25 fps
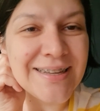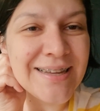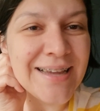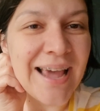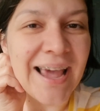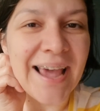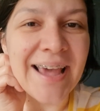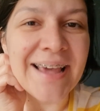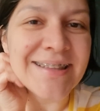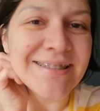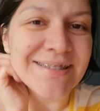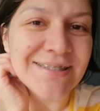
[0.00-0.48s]

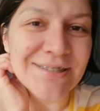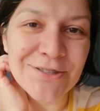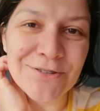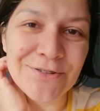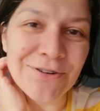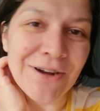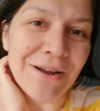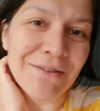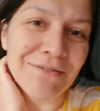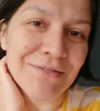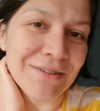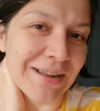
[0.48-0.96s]
hates
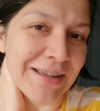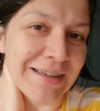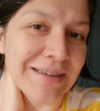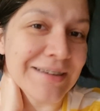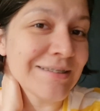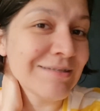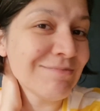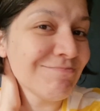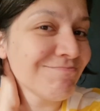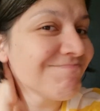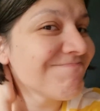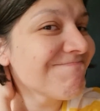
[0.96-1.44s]
traveling.
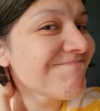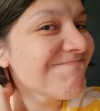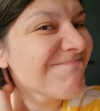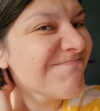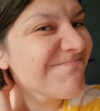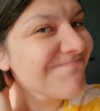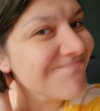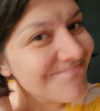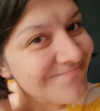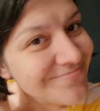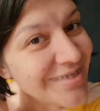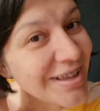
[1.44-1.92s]

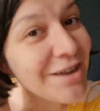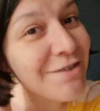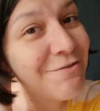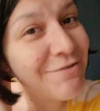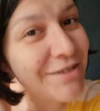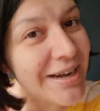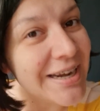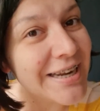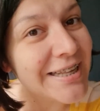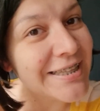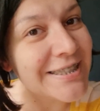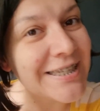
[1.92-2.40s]
He
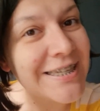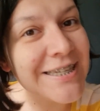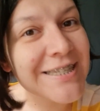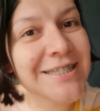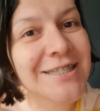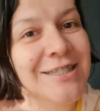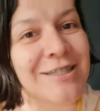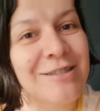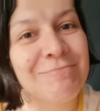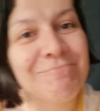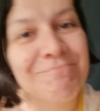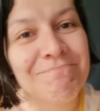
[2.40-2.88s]
really
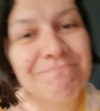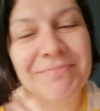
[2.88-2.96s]
does.